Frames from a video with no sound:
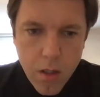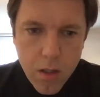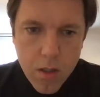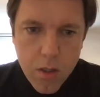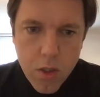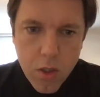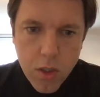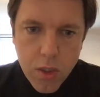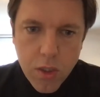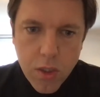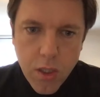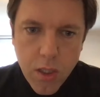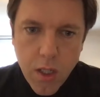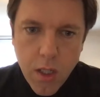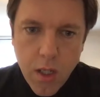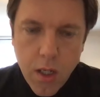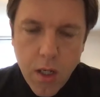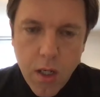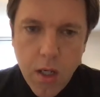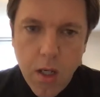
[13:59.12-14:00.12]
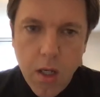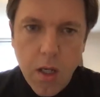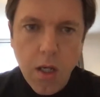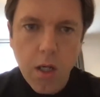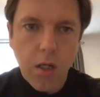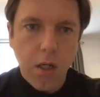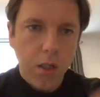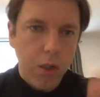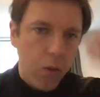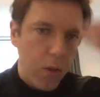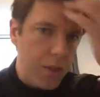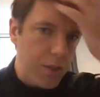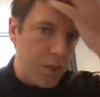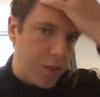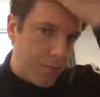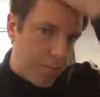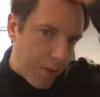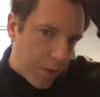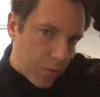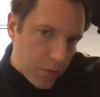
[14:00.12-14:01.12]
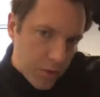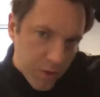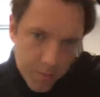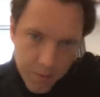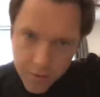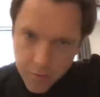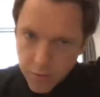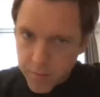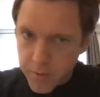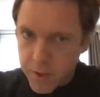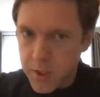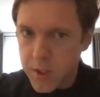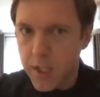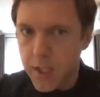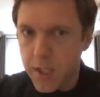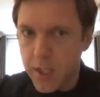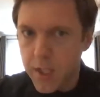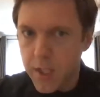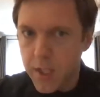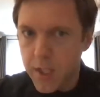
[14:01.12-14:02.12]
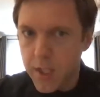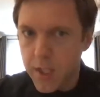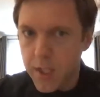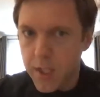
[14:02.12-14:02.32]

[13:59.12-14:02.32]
Just a question posed to me from the chat room